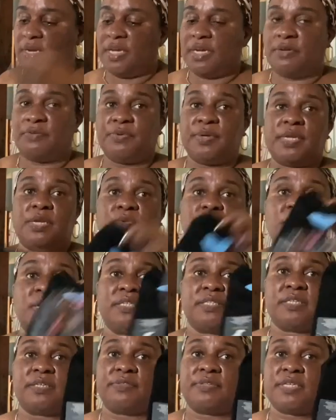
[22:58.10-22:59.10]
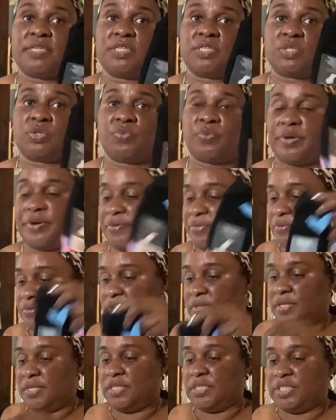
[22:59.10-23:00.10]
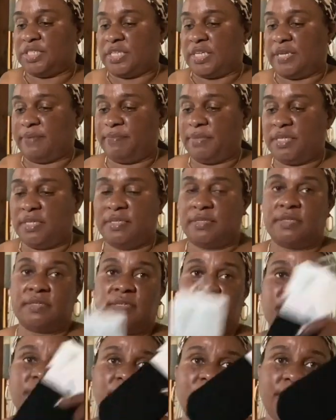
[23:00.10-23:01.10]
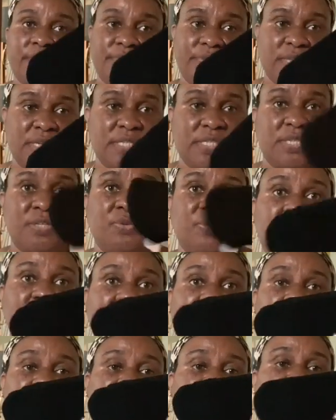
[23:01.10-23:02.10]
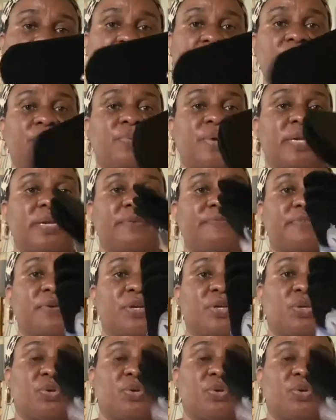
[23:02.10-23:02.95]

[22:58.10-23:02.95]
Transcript: I really wanted these to wear to the gym. These, you know, you can wear whenever you